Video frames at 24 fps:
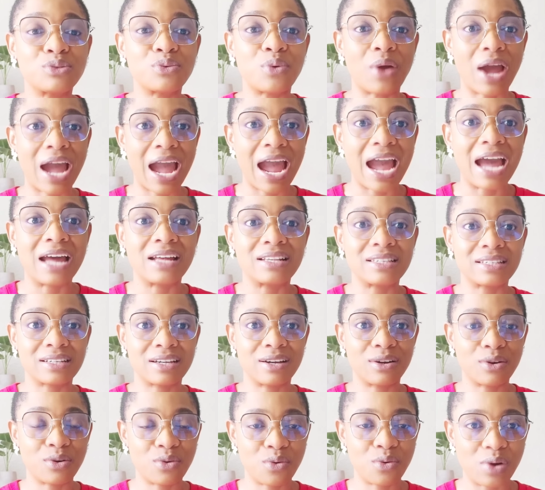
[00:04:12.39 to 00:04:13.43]
to ask
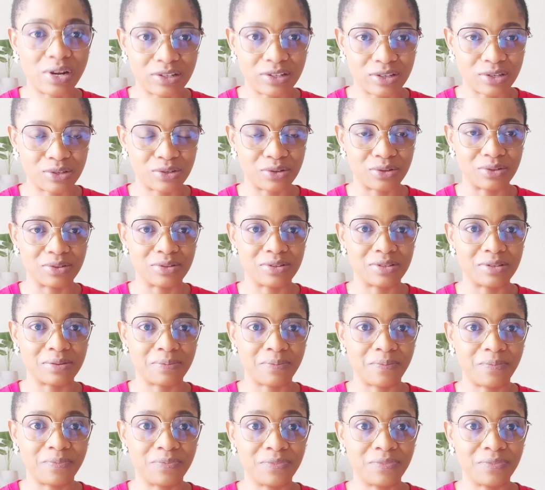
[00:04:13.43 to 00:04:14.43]
questions.